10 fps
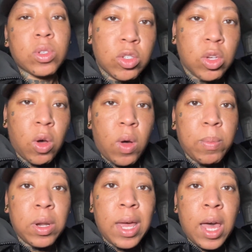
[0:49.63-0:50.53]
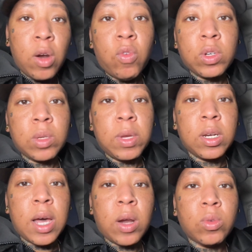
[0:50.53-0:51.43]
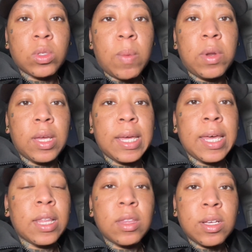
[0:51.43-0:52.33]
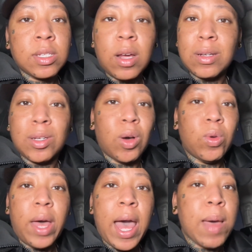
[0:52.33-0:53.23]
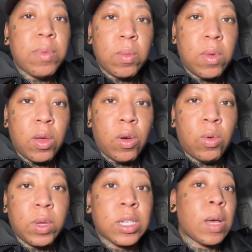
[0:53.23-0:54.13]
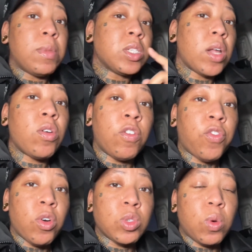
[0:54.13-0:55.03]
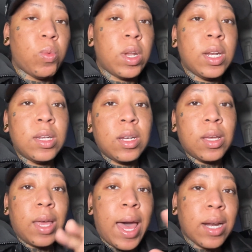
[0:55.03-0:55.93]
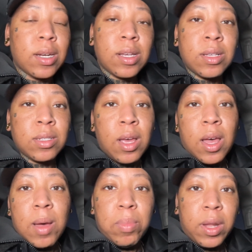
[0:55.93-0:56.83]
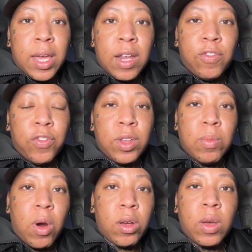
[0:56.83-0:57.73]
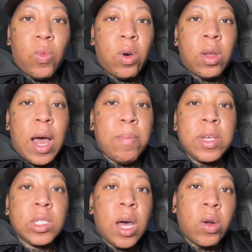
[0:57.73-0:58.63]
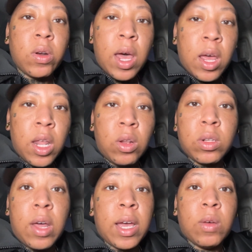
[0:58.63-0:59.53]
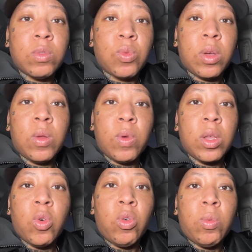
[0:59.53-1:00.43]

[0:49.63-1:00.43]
So, I'm going to head over to McDonald's. I'm going to get this adult happy meal because I missed out on the first one. When they did the cactus plant flea market one, I missed out on that. It looked like it was really, really cool.